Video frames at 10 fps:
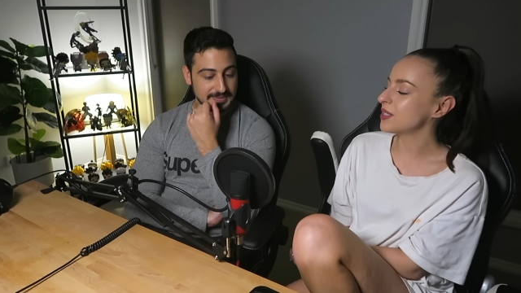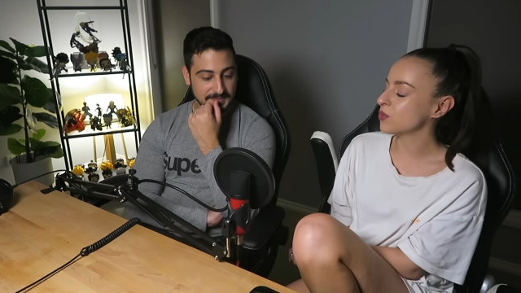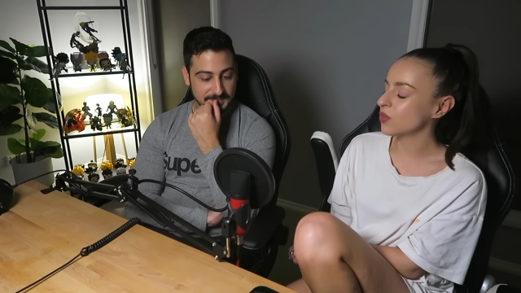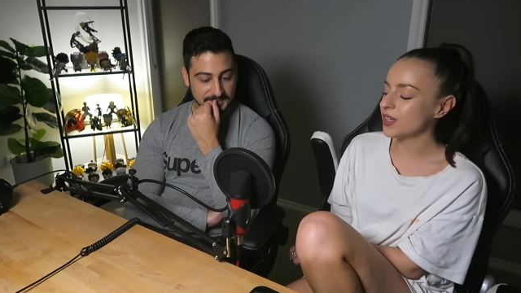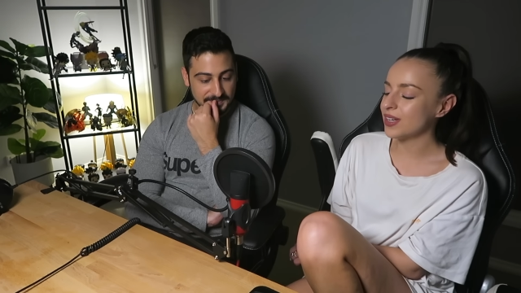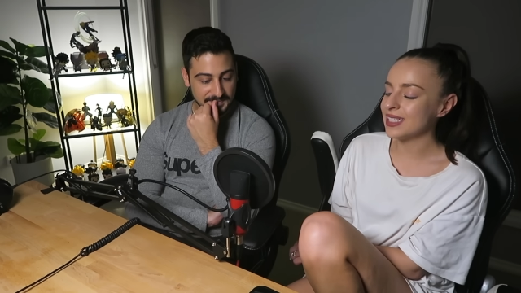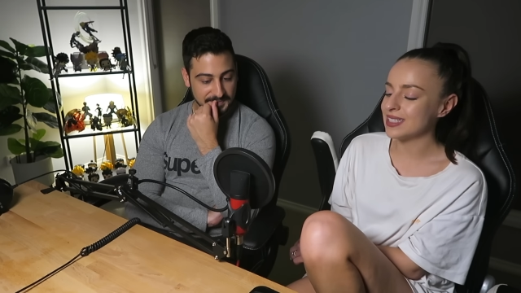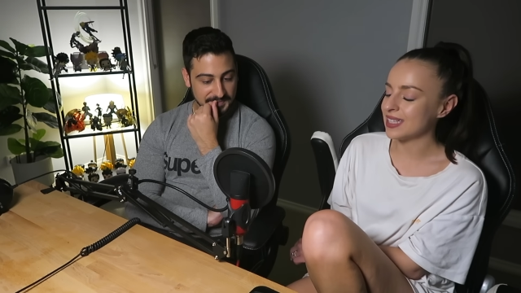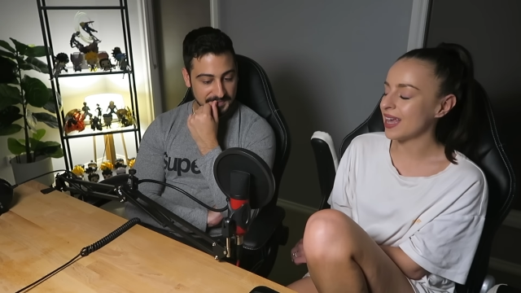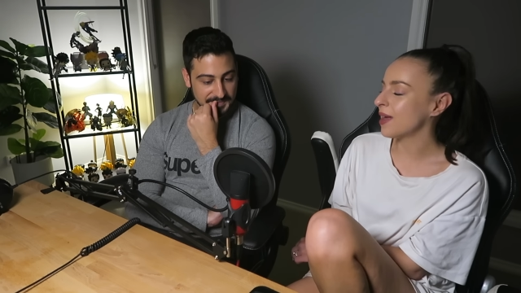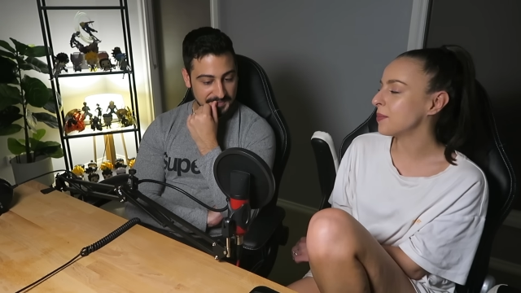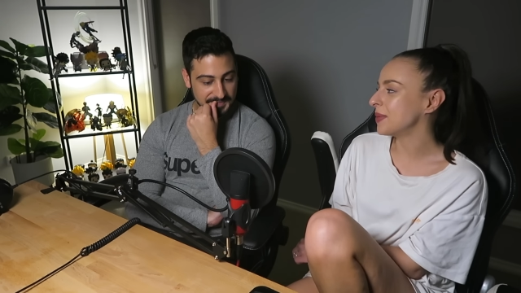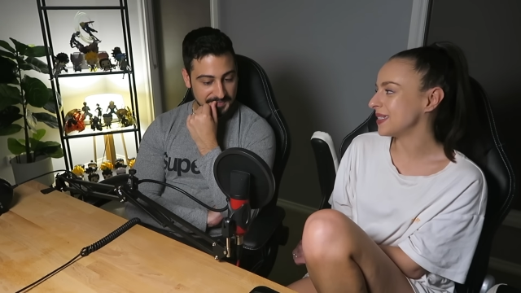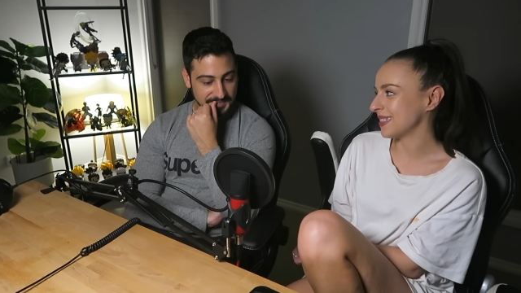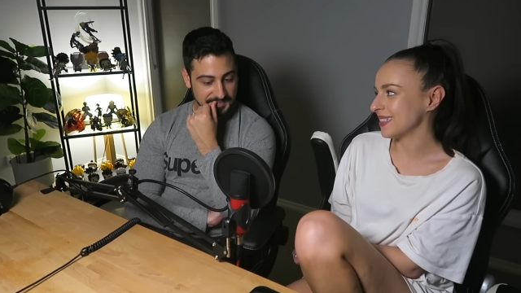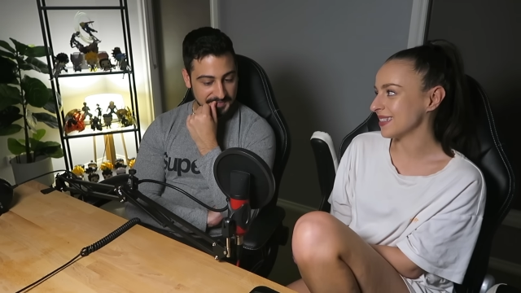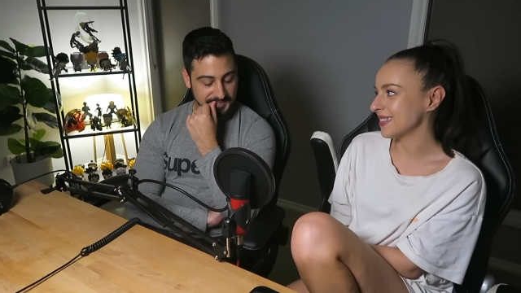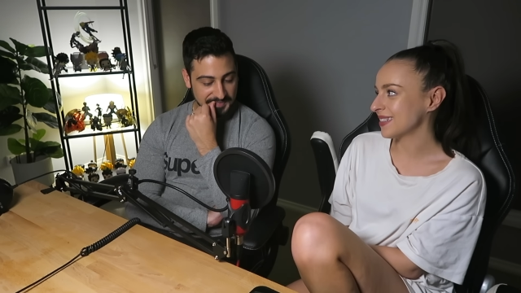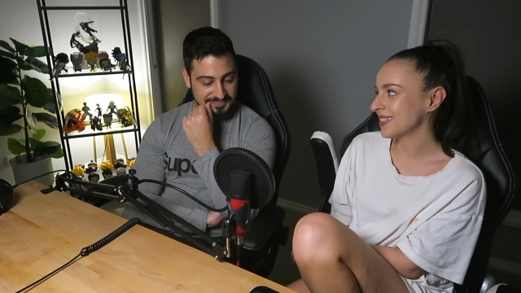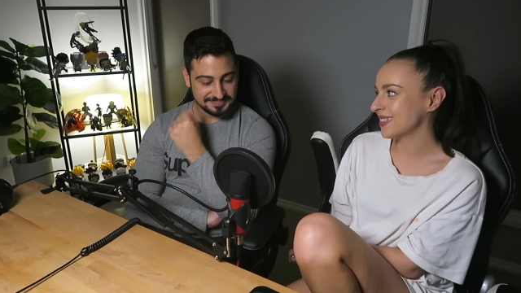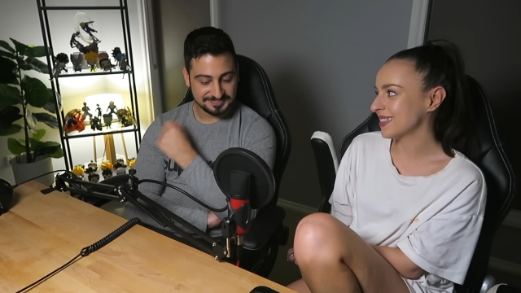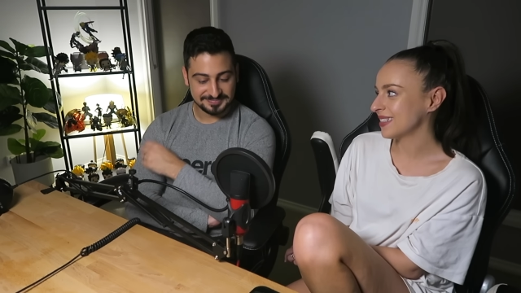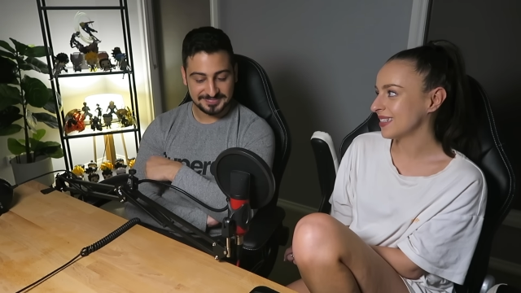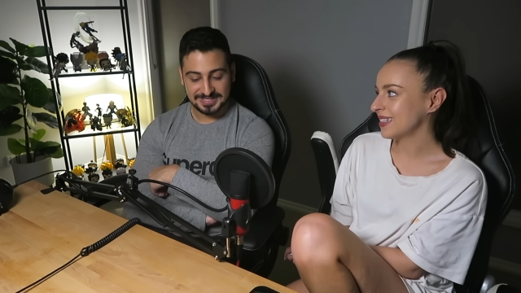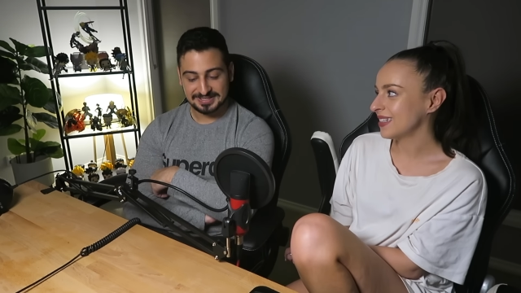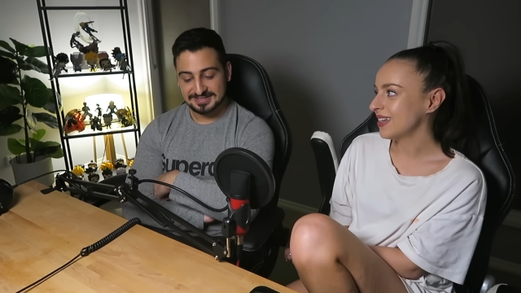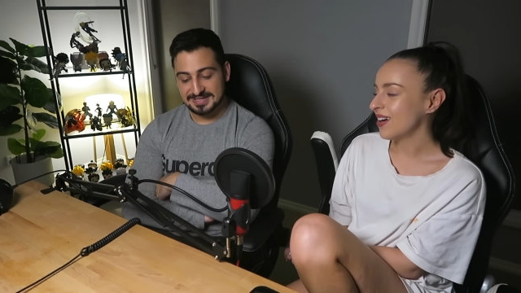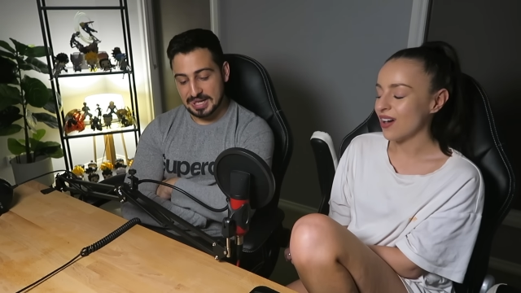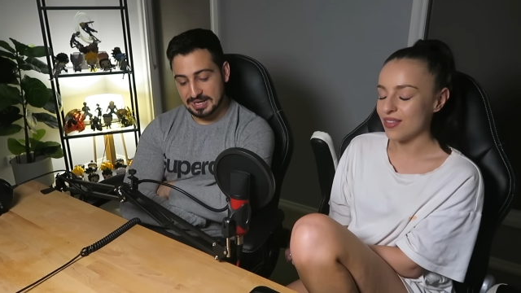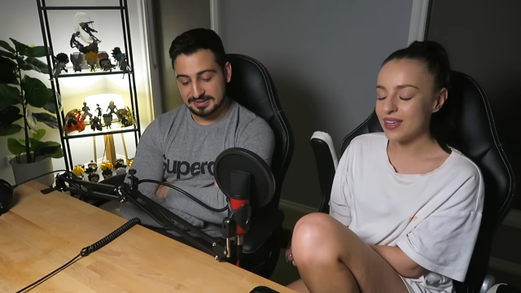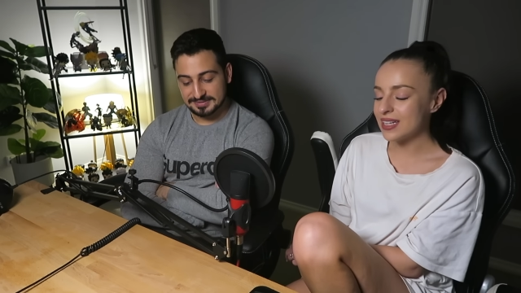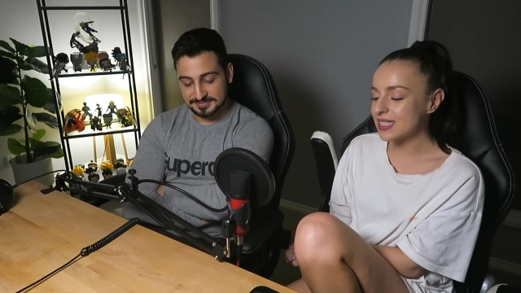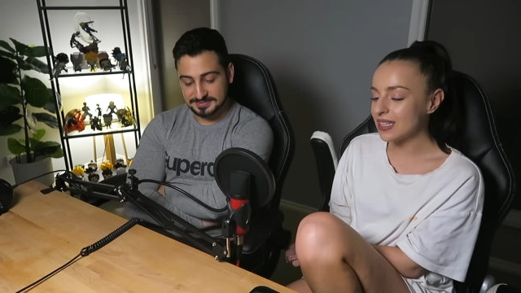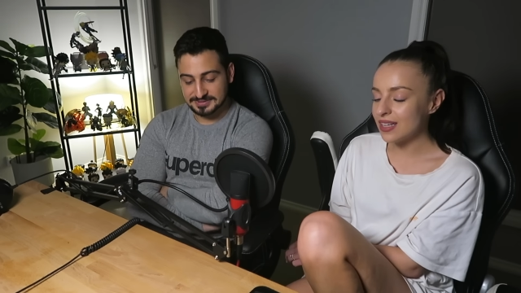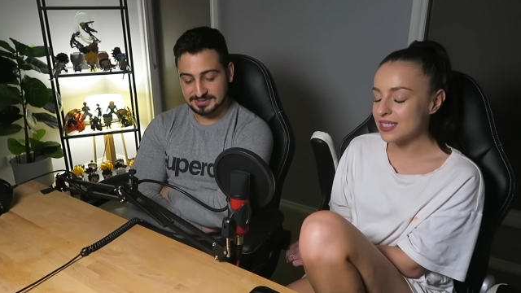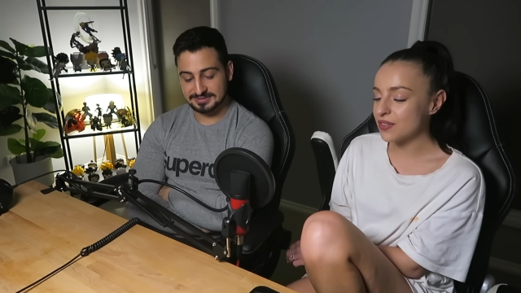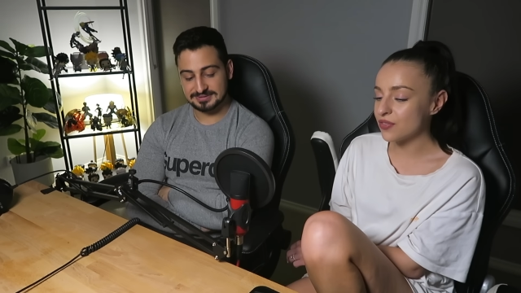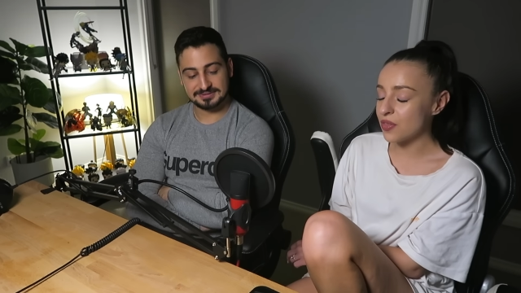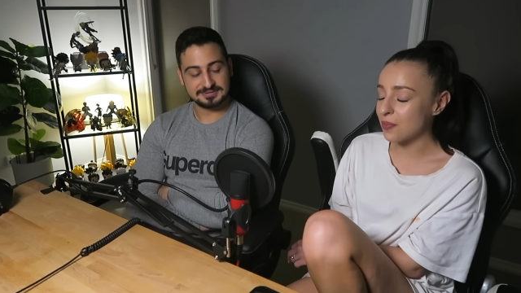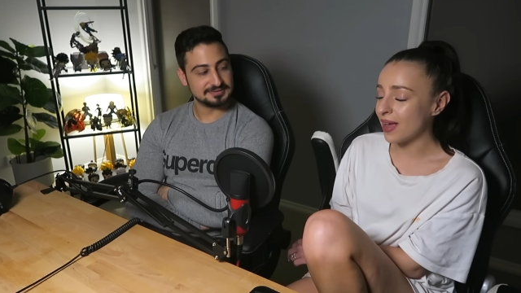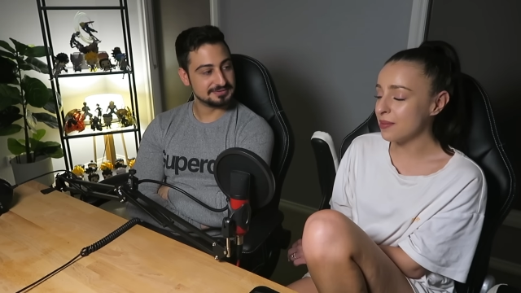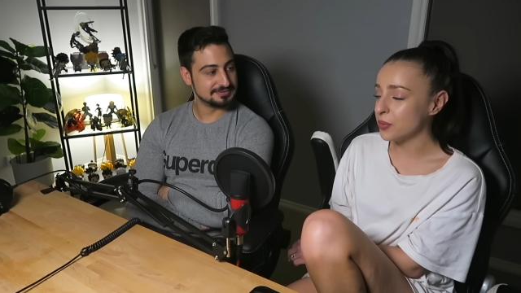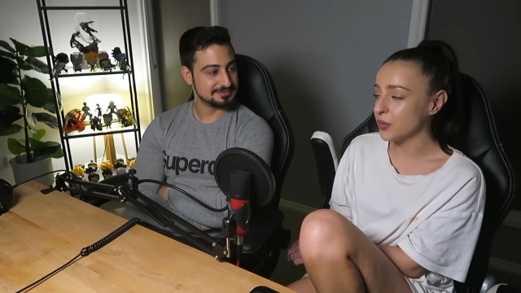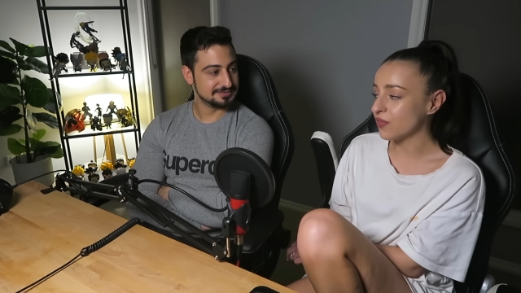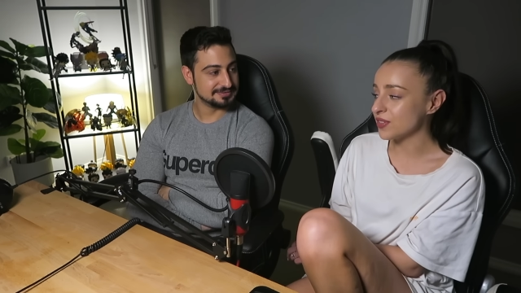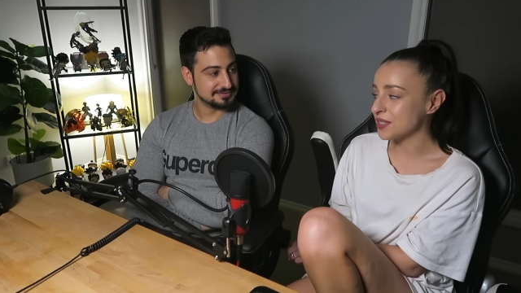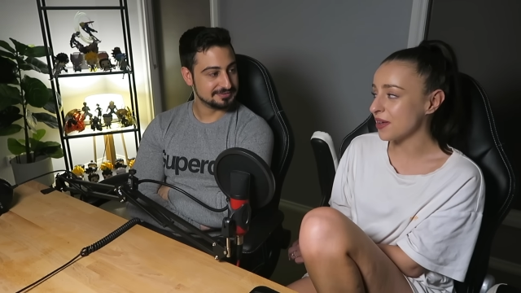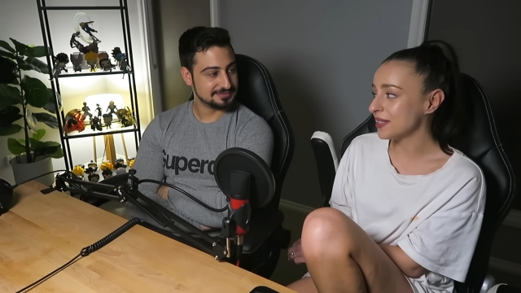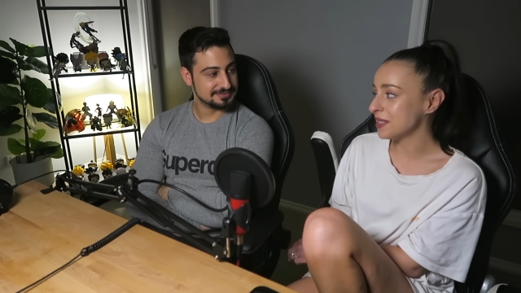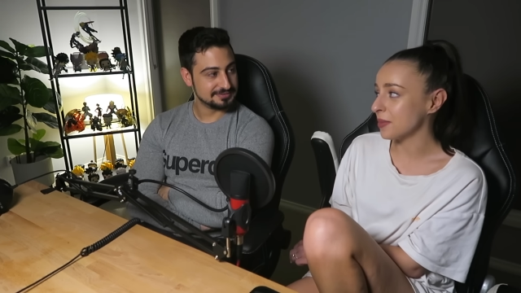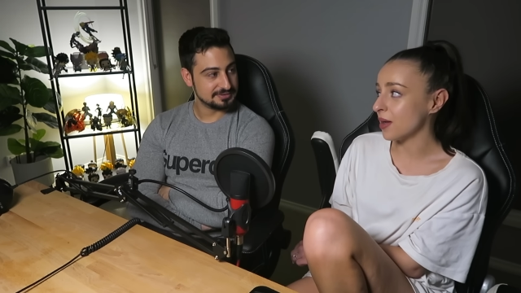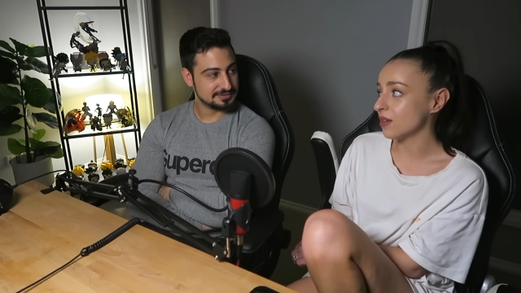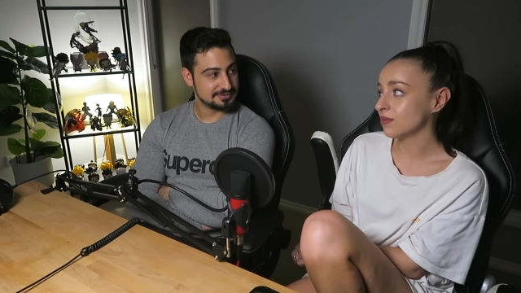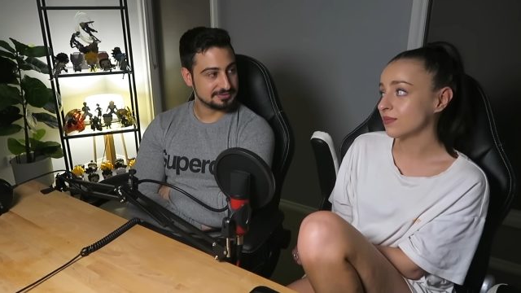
Speaker 1: this written exam business. I think it's a lesson for the people, not for Saitama.